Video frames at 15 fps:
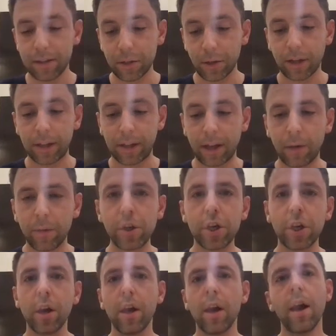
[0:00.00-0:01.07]
language,
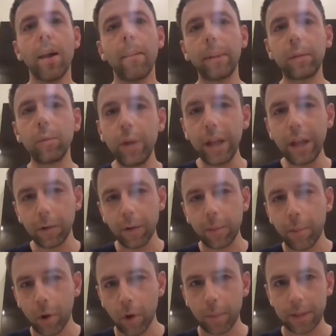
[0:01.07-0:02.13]
but we
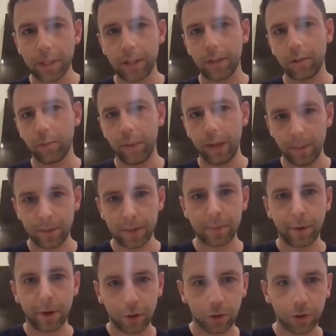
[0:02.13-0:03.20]
repurposed it to be a
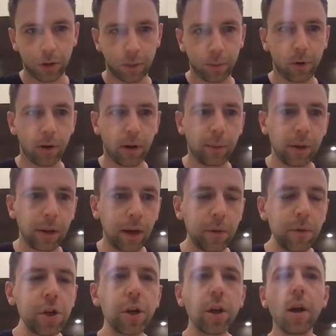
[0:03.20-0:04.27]
smart contract programming
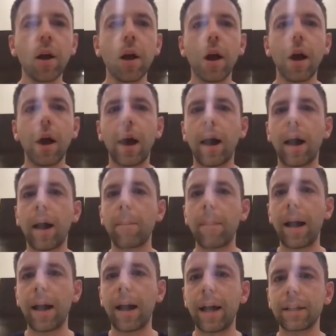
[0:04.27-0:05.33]
language.
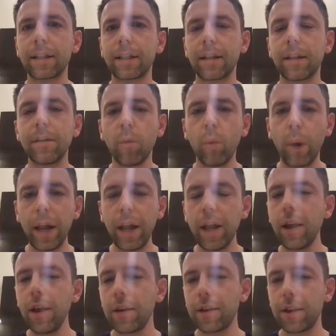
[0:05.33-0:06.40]
And the
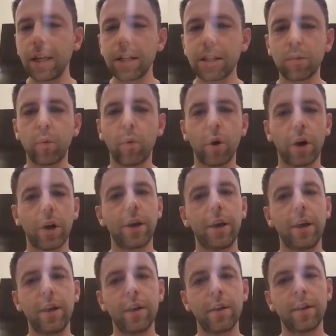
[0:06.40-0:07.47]
way things work
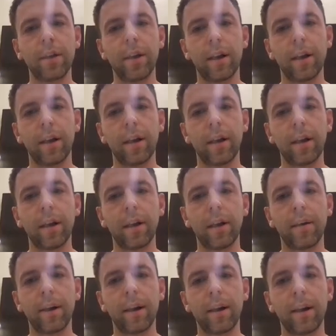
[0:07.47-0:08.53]
in
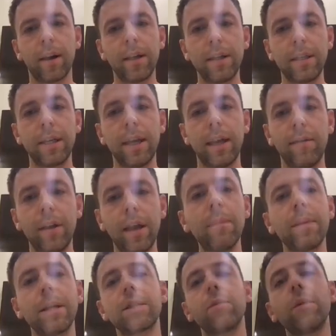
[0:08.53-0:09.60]
zkEVM
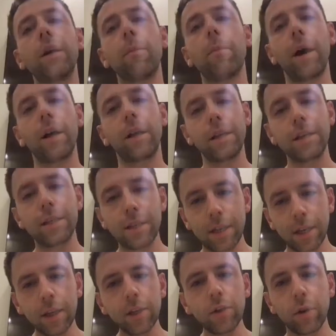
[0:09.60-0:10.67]
is we compile
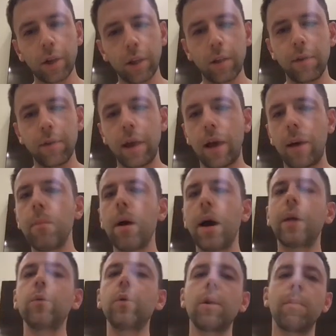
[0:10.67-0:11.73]
zkSync to LLVM,
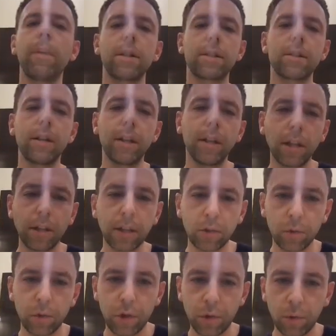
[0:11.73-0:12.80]
and we compile Solidity to
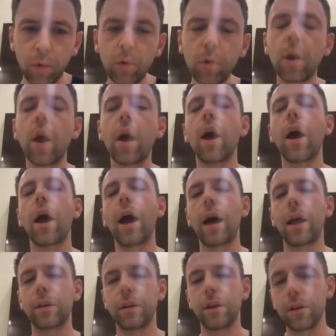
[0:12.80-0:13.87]
Yule,
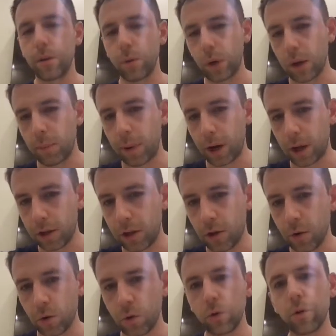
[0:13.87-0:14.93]
and we compile
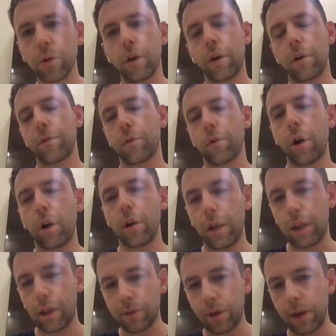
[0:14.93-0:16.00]
Yule through our
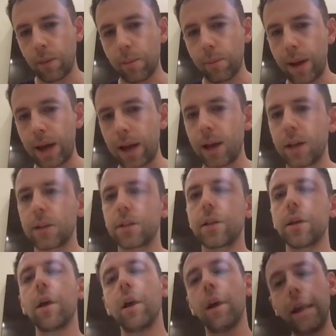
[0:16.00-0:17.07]
LLVM backend
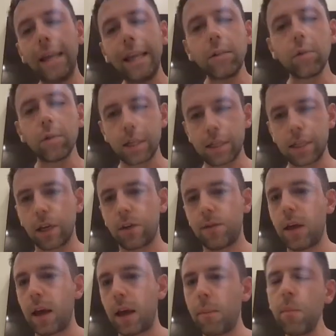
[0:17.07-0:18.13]
into the
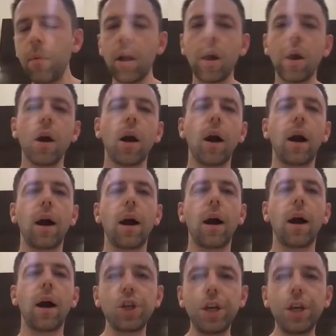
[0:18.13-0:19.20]
zkVM,
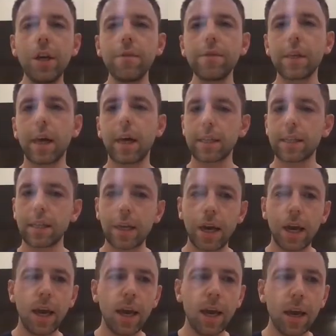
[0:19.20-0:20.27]
which gives us
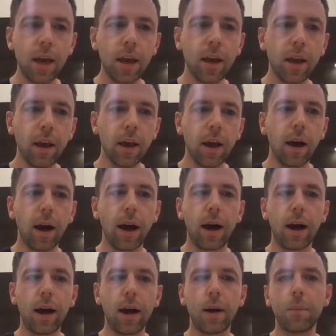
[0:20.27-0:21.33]
a
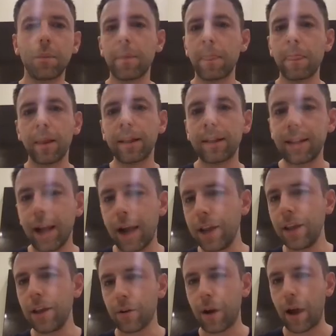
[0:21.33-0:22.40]

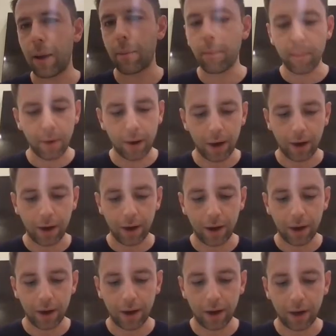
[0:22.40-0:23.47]
tiny RAM
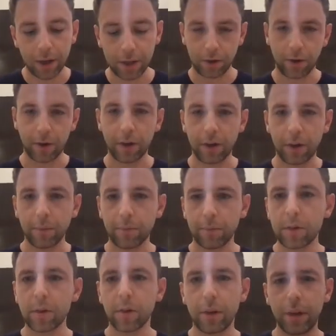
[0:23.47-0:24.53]
circuit.
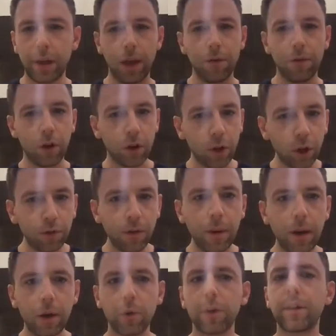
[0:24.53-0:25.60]
So, like, if you're not
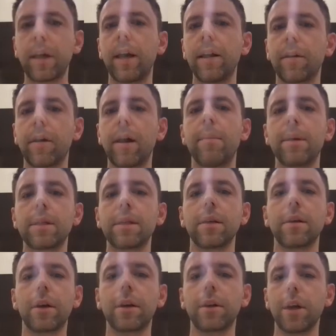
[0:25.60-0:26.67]
familiar with tiny RAM, it's an
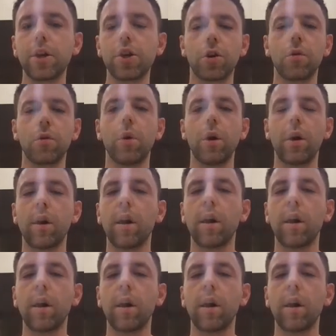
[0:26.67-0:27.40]
architecture where